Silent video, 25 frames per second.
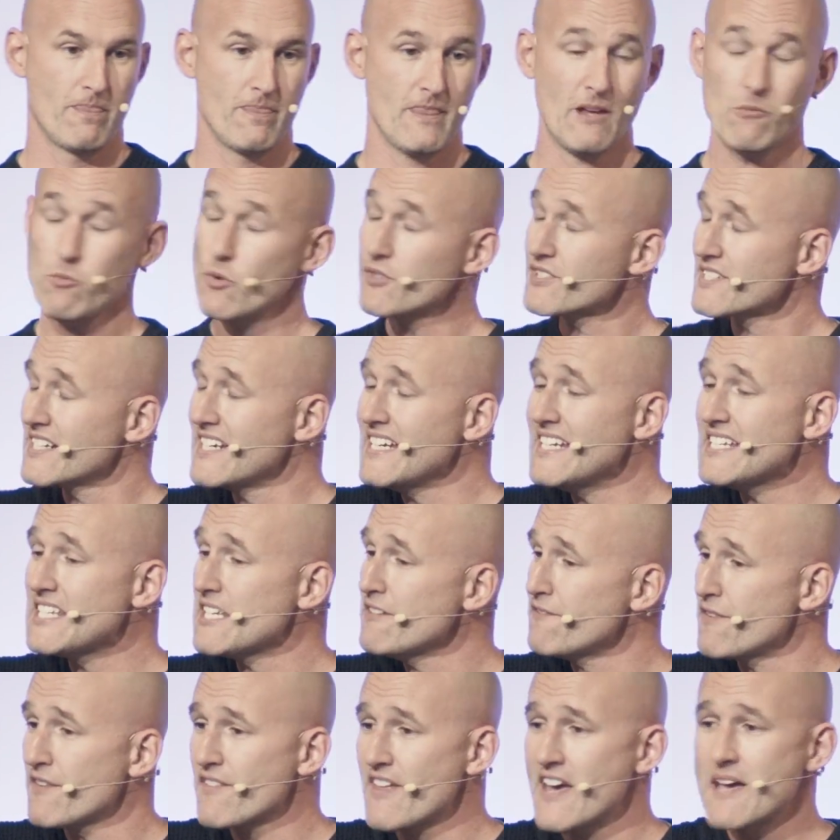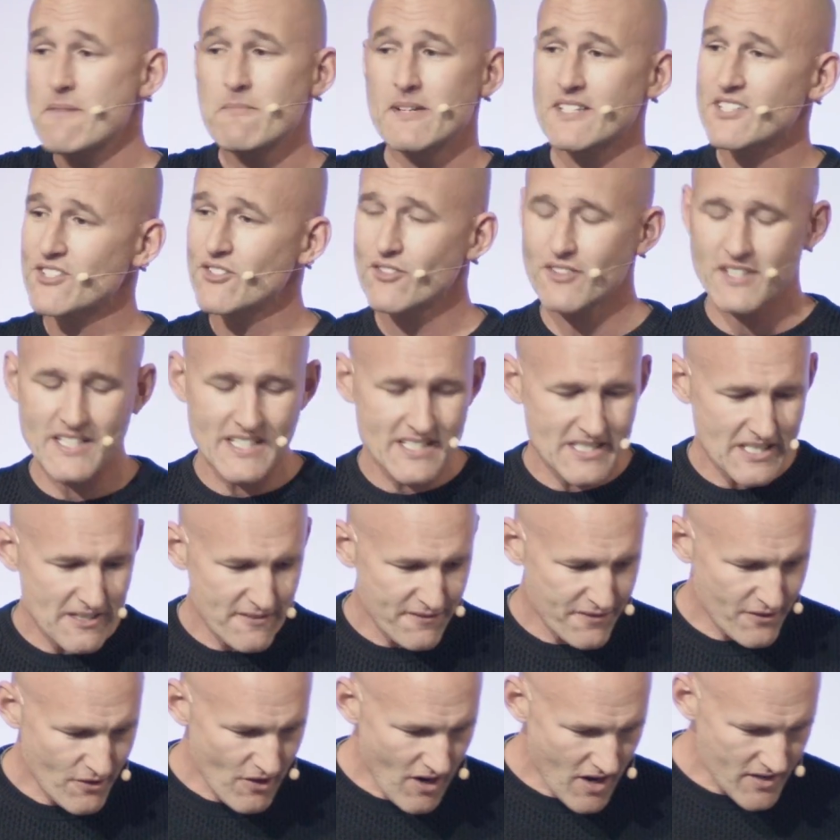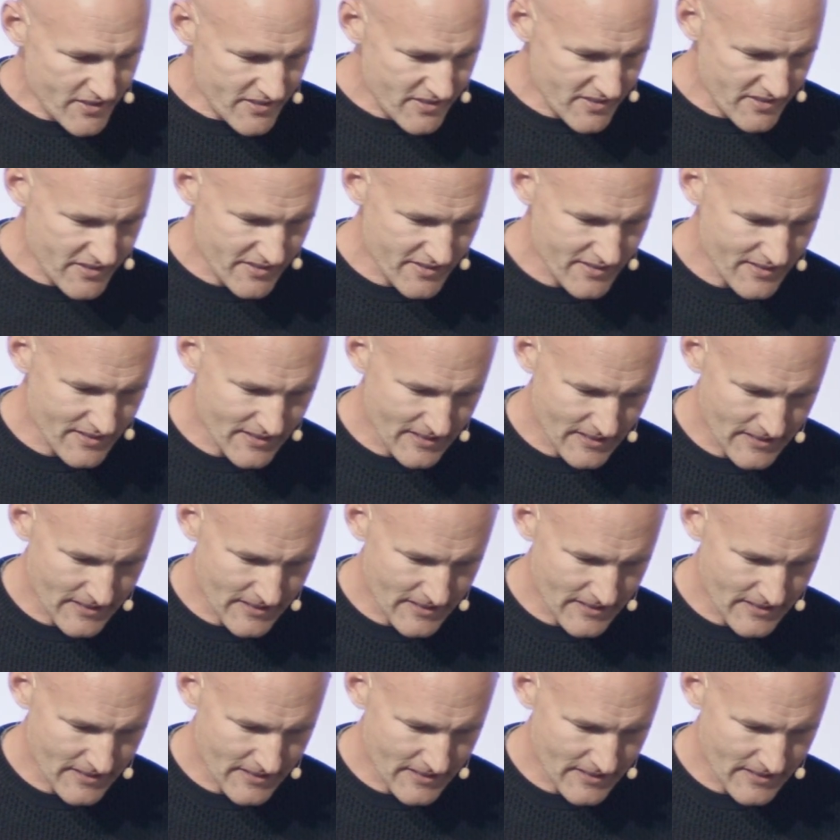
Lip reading: It wasn't easy for them. It's not easy for us.